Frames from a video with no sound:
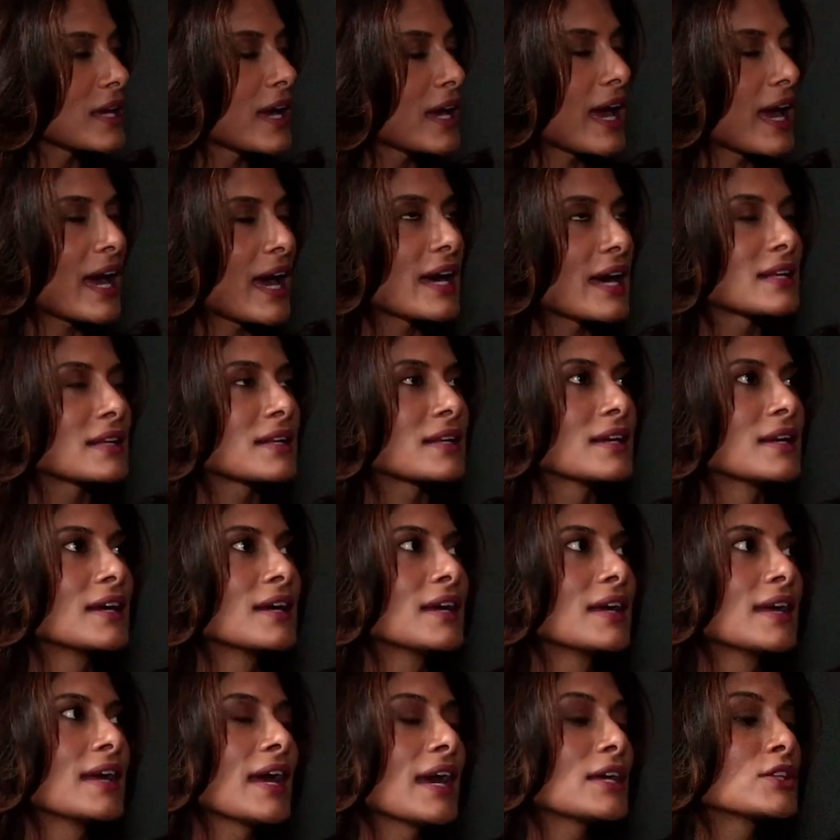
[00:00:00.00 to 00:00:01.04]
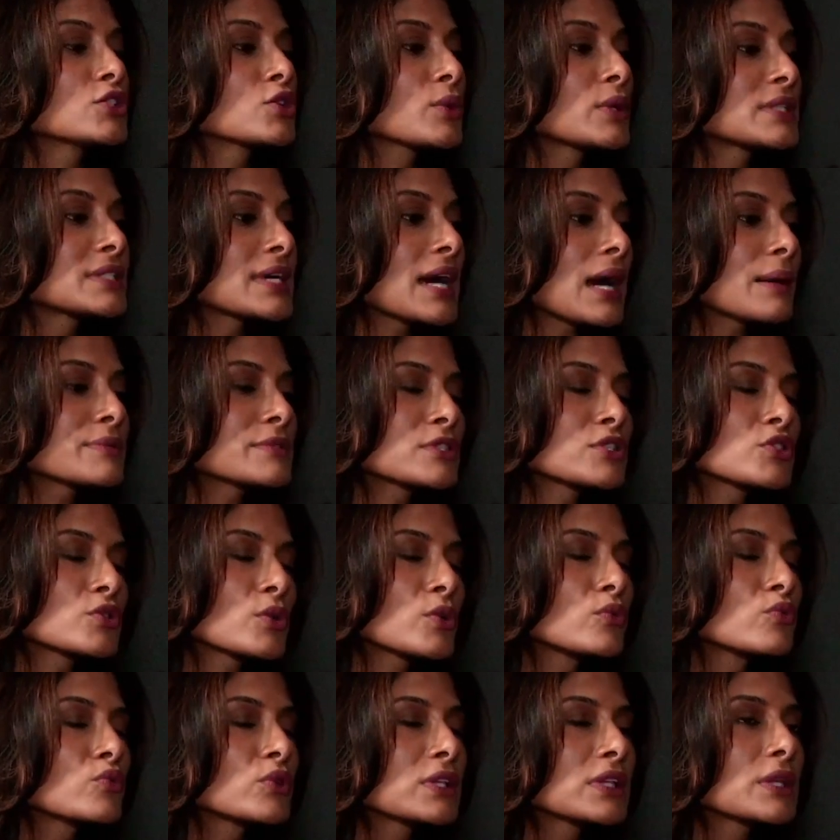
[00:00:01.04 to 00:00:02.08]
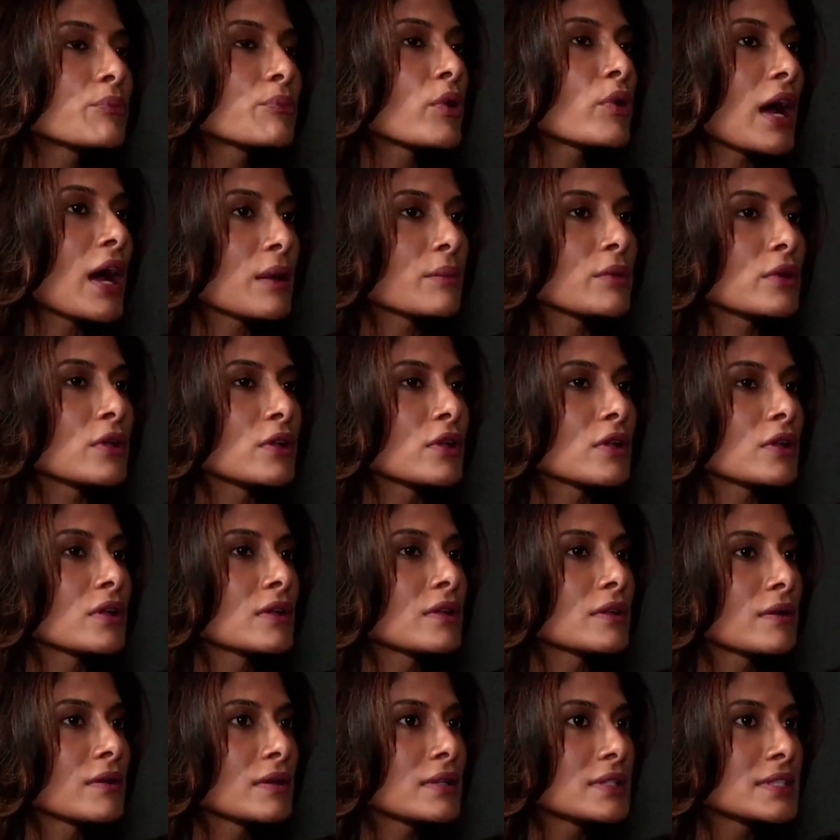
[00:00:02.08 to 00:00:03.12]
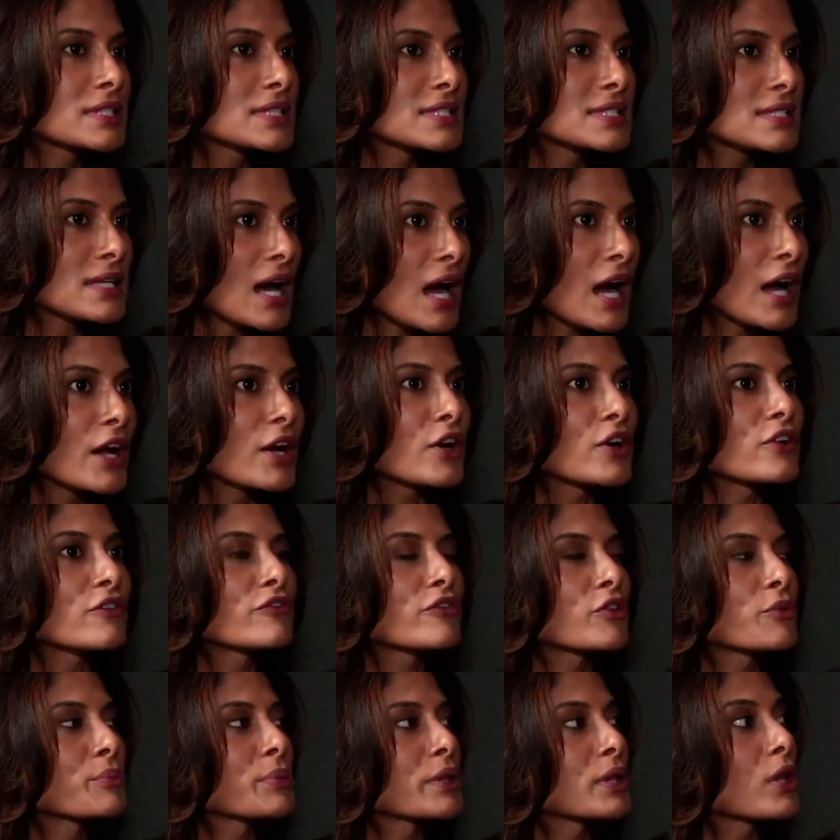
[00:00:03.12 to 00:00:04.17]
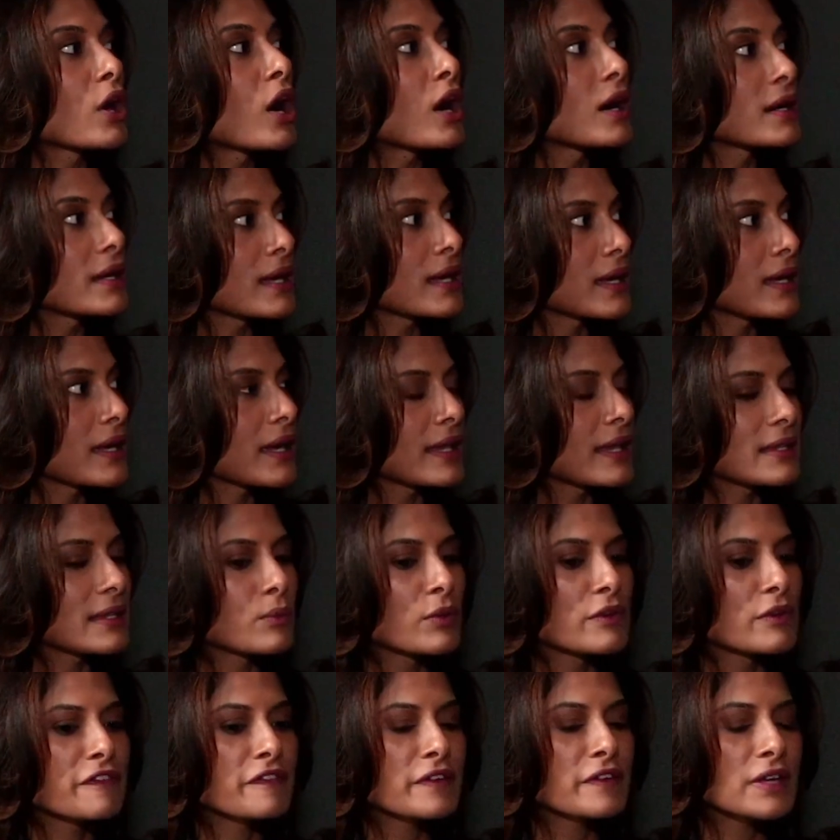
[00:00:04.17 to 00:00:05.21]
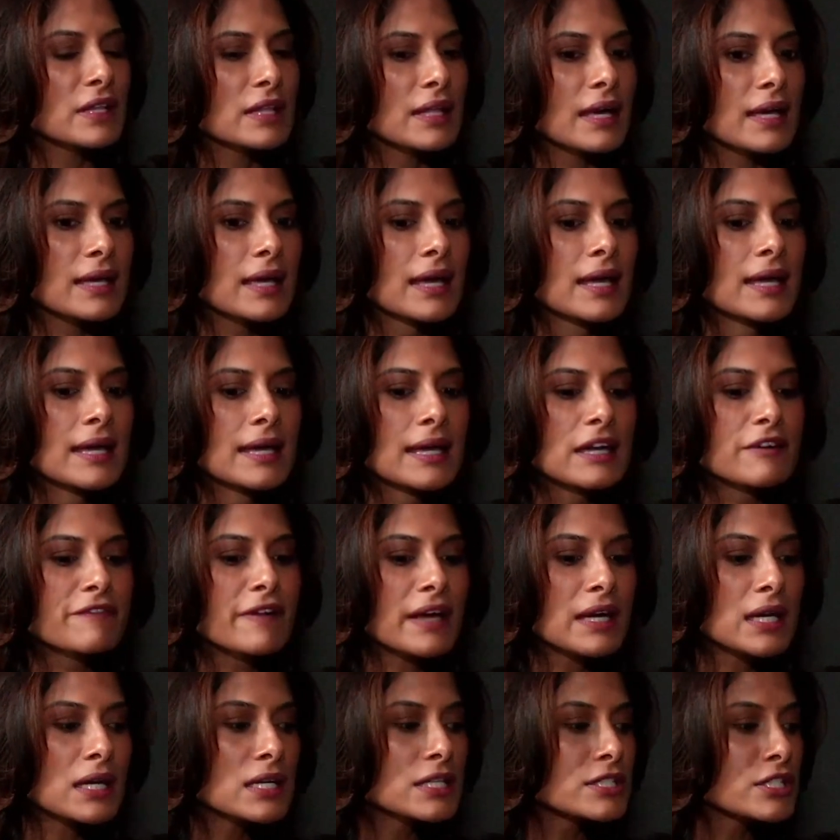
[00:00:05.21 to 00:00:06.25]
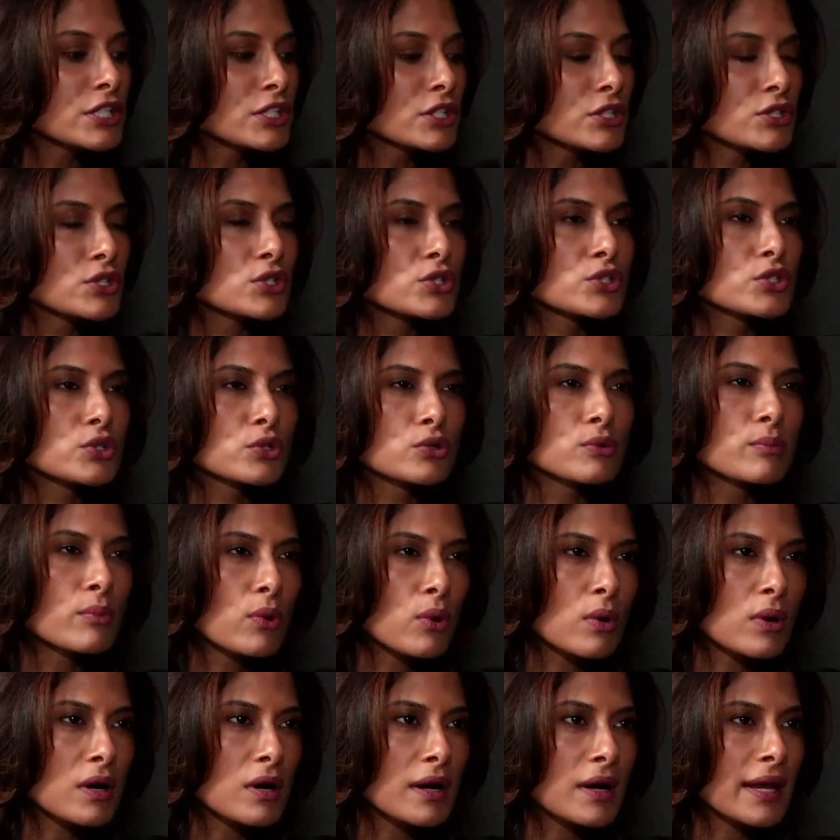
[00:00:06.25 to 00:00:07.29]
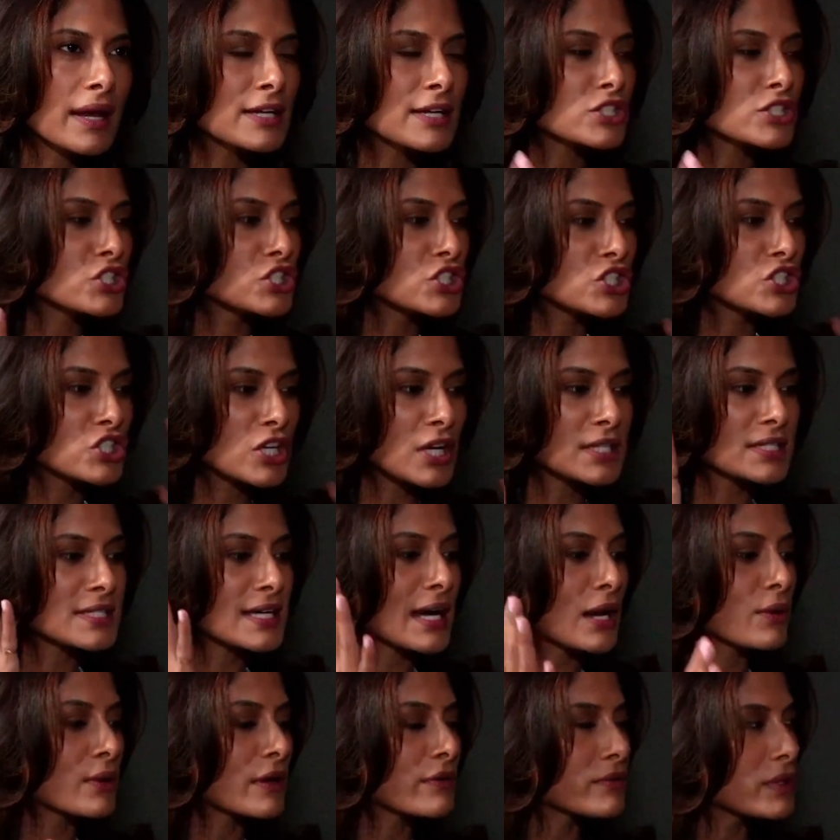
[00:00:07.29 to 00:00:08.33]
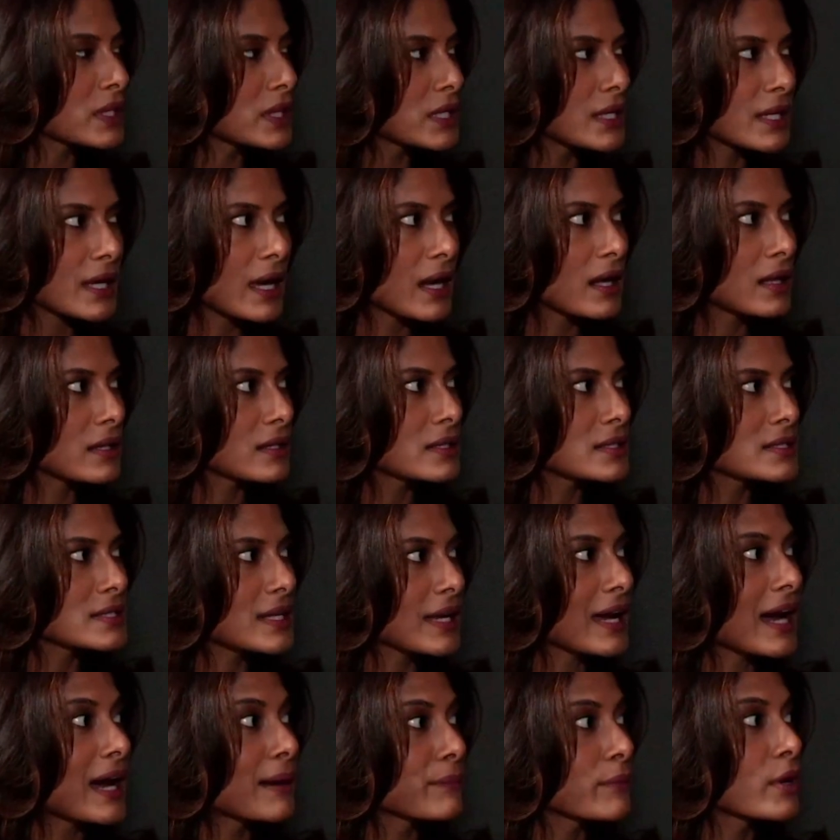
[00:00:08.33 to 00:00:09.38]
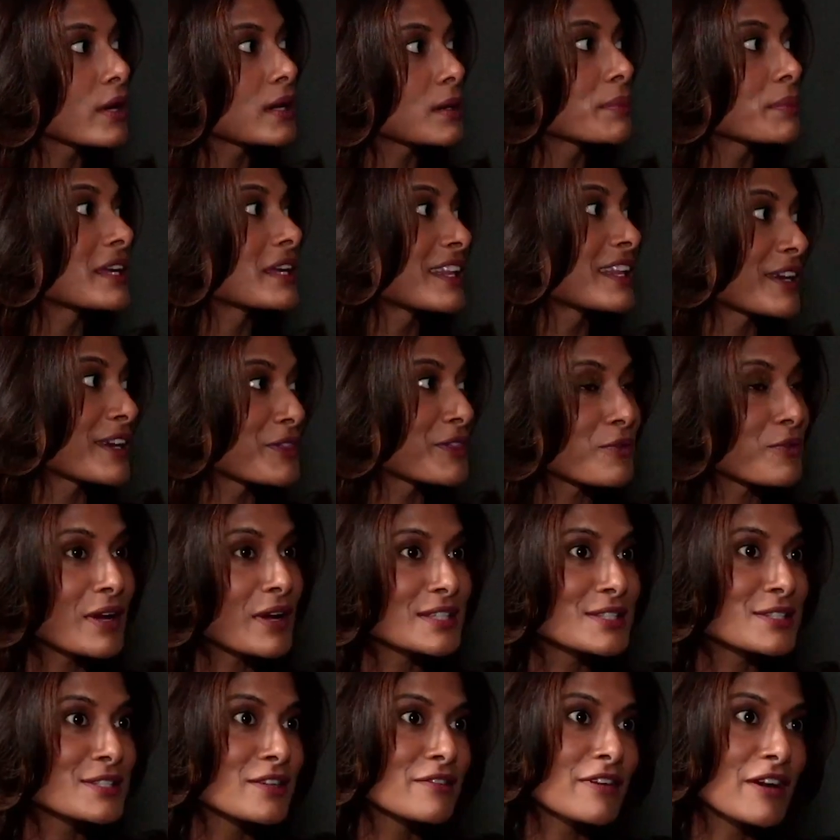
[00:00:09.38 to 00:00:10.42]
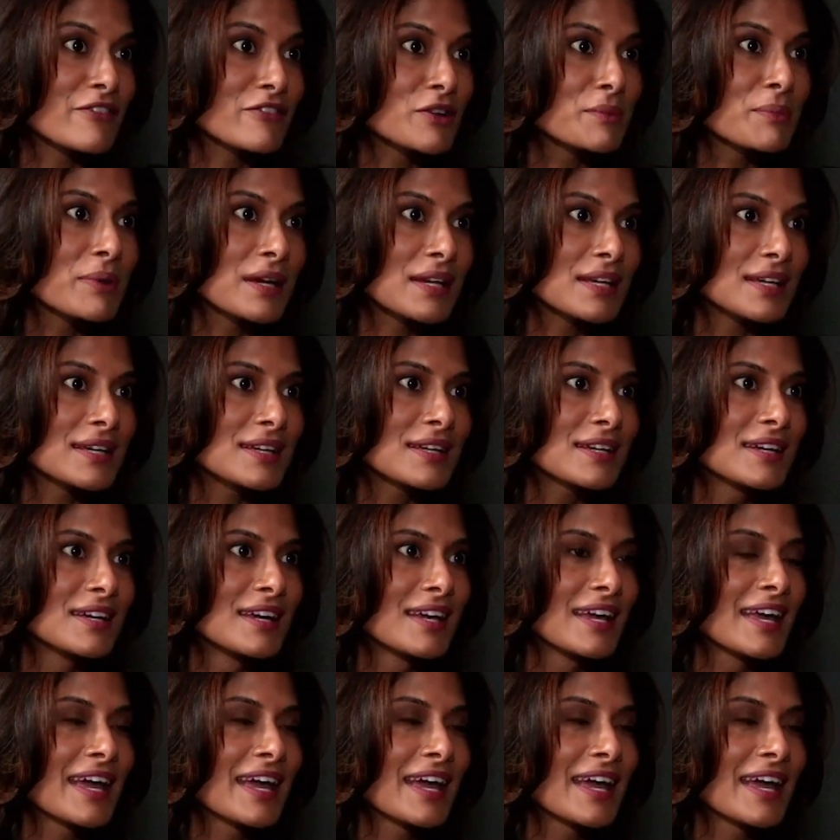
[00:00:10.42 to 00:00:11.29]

And so it taps into a really primal desire for belonging. And then we feel like if I continue to do more and I just shut down everything else, like I'm going to be like the rest of everybody.